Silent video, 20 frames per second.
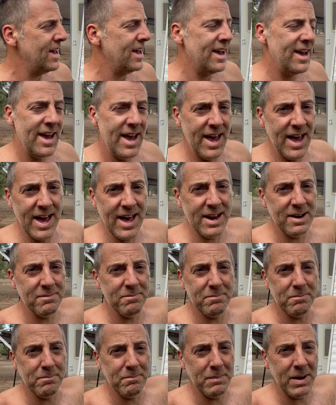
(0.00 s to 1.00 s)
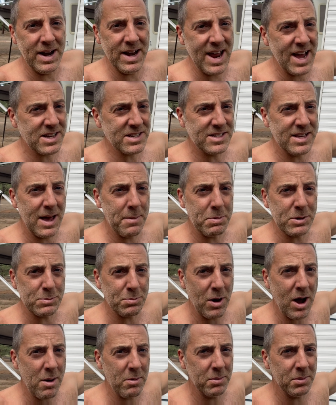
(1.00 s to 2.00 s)
And my next step is
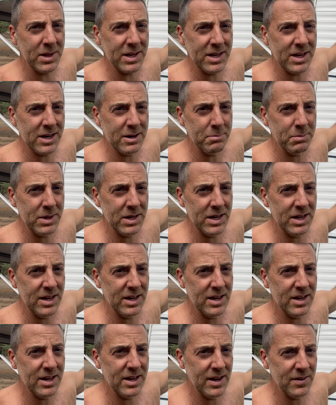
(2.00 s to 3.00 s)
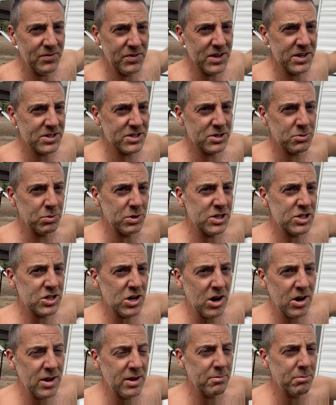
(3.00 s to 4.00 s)
probably going to be, if this
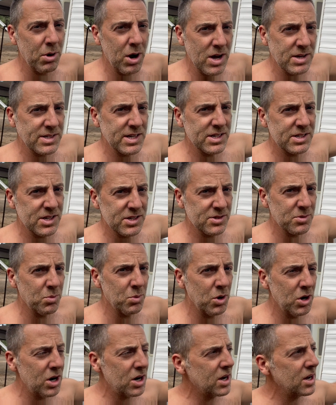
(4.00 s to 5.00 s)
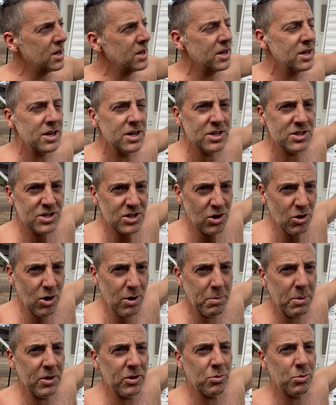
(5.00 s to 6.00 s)
restarting process doesn't work, to go
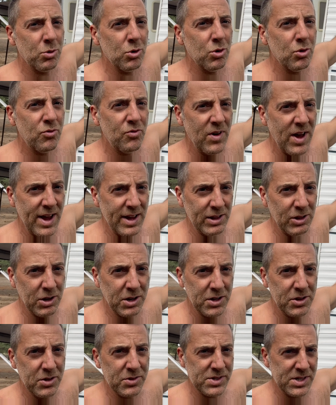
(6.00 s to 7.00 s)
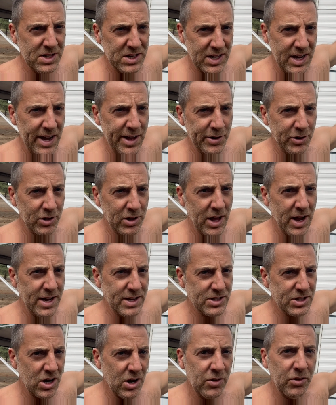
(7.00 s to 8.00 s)
up on the roof and look at those indicator
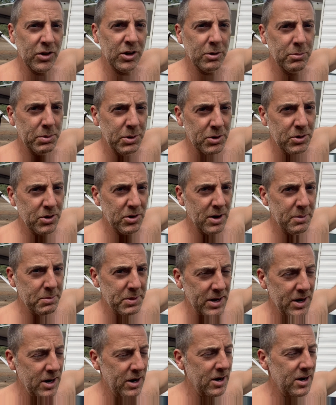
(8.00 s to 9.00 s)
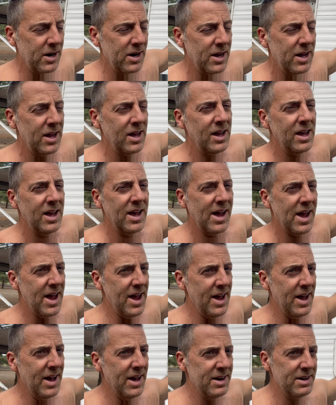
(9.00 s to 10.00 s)
lights on the computer up there
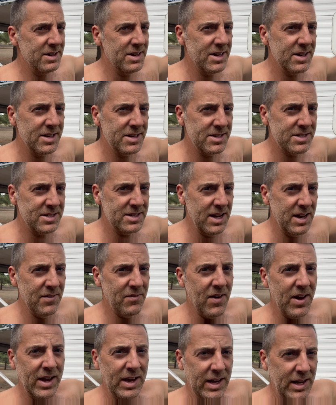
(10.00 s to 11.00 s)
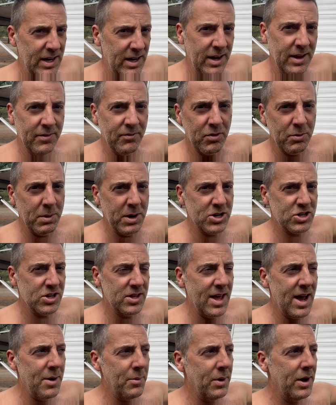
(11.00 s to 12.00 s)
and see if I can get any information
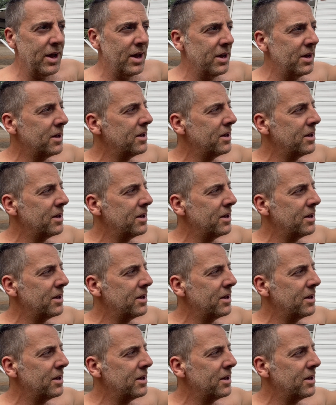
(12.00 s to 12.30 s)
that way.